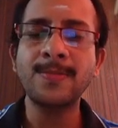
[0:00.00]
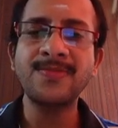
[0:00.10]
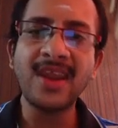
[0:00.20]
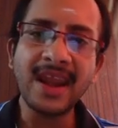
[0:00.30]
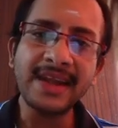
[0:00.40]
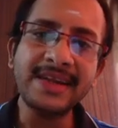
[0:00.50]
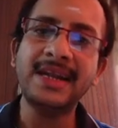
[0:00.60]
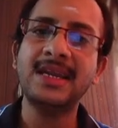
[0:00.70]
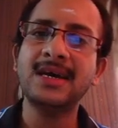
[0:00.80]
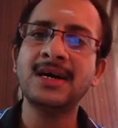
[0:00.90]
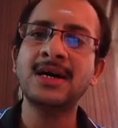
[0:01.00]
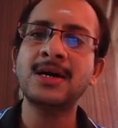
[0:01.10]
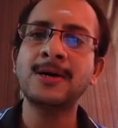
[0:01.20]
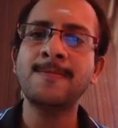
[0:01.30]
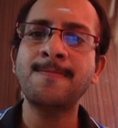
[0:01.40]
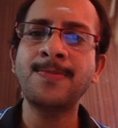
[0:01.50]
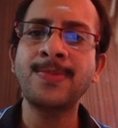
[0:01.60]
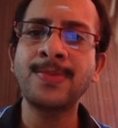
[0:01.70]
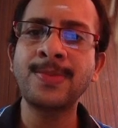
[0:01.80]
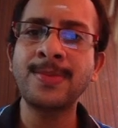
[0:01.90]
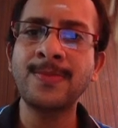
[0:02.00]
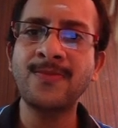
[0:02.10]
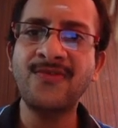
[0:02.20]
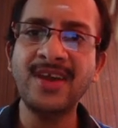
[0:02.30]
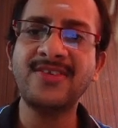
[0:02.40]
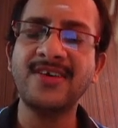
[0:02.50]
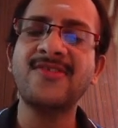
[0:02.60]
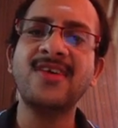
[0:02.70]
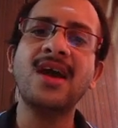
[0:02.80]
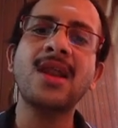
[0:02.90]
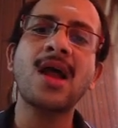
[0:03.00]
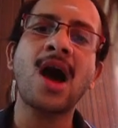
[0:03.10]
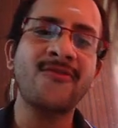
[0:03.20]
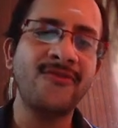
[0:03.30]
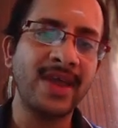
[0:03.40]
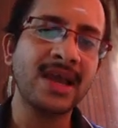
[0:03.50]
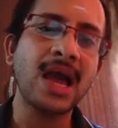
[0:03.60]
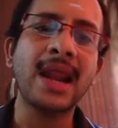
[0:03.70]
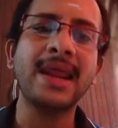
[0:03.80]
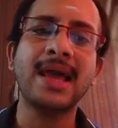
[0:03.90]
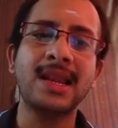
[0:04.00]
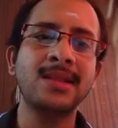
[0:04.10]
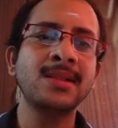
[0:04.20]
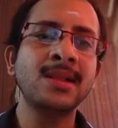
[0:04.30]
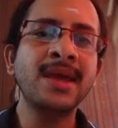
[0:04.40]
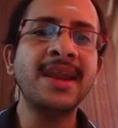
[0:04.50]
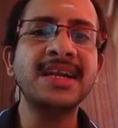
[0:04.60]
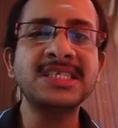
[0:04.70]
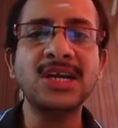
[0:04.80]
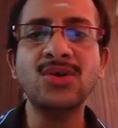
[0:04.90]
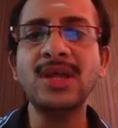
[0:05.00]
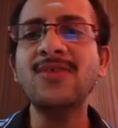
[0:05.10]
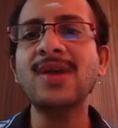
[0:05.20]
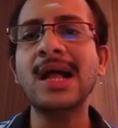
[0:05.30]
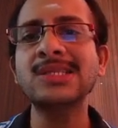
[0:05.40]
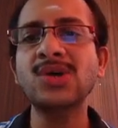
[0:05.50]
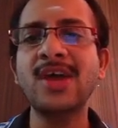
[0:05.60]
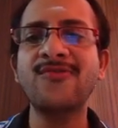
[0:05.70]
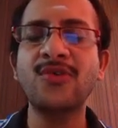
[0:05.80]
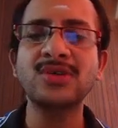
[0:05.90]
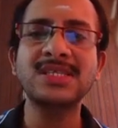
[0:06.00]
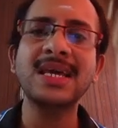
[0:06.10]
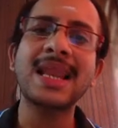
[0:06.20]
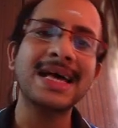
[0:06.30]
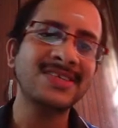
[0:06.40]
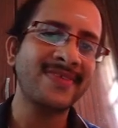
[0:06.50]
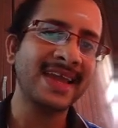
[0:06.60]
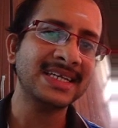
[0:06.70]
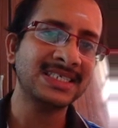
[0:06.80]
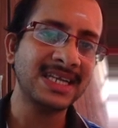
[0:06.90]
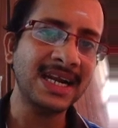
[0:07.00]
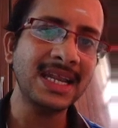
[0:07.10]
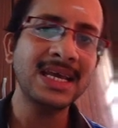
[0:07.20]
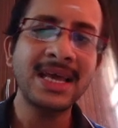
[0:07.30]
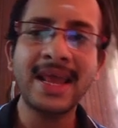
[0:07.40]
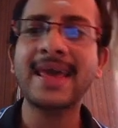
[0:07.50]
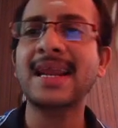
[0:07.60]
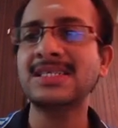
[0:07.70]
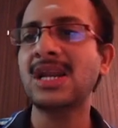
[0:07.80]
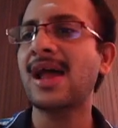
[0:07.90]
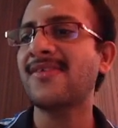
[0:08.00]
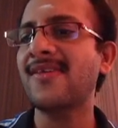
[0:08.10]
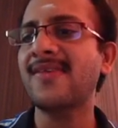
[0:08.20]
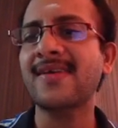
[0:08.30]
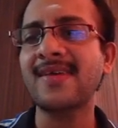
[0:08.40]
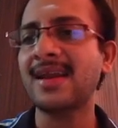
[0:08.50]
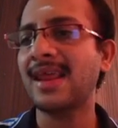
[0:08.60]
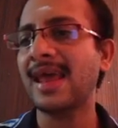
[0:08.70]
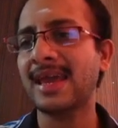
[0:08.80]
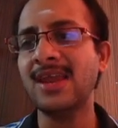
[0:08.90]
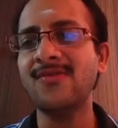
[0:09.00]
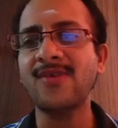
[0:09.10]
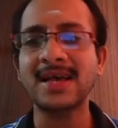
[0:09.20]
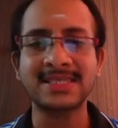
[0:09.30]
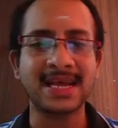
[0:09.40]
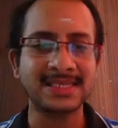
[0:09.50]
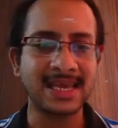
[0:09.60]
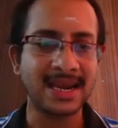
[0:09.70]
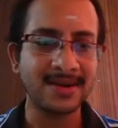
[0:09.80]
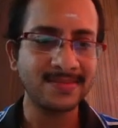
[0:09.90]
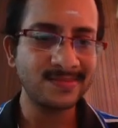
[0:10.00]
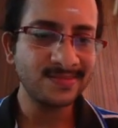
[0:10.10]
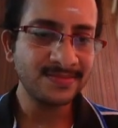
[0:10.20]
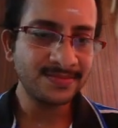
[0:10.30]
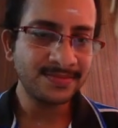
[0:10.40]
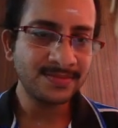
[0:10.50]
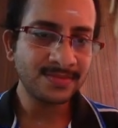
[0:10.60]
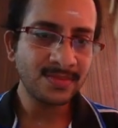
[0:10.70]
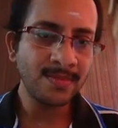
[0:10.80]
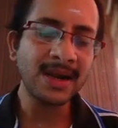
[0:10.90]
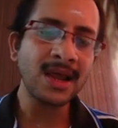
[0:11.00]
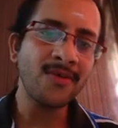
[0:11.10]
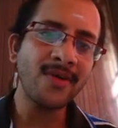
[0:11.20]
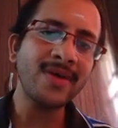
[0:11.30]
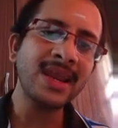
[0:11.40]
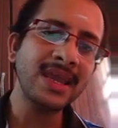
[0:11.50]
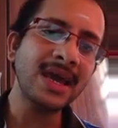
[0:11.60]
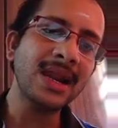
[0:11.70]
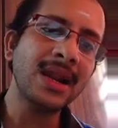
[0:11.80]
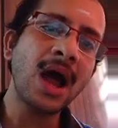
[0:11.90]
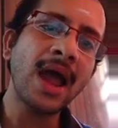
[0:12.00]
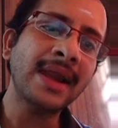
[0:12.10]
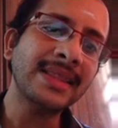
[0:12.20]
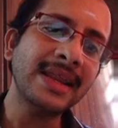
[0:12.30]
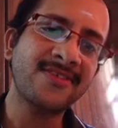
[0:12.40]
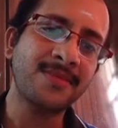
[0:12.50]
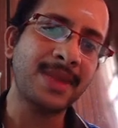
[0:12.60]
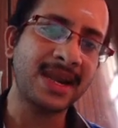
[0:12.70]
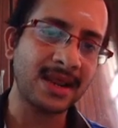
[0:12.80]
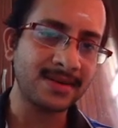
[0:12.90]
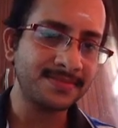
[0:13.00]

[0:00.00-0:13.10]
generated features here are fake or real. In addition to that, we also enforce the classification and regression losses exactly like in fast RCN. But however, here at the discriminator.